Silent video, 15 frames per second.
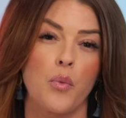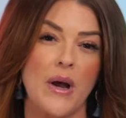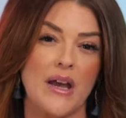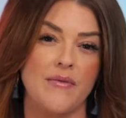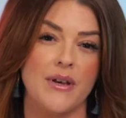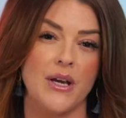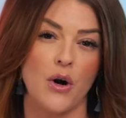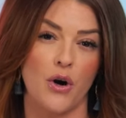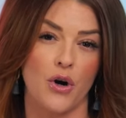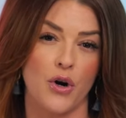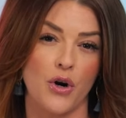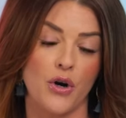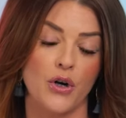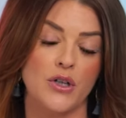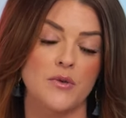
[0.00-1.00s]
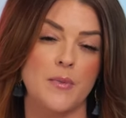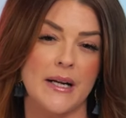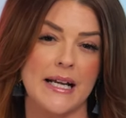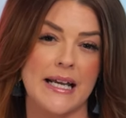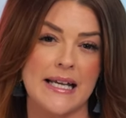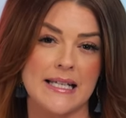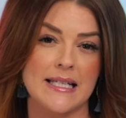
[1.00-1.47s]
wavy or curled,
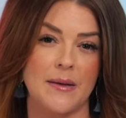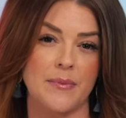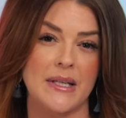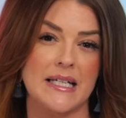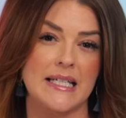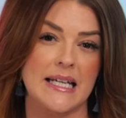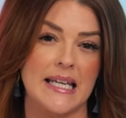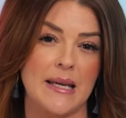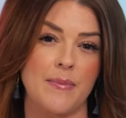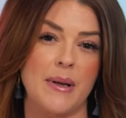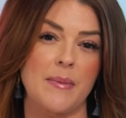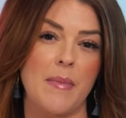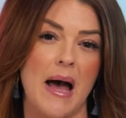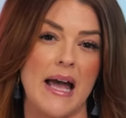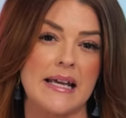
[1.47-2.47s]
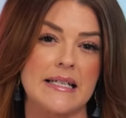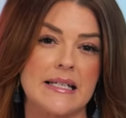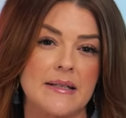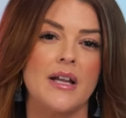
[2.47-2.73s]
but it is something to keep in mind.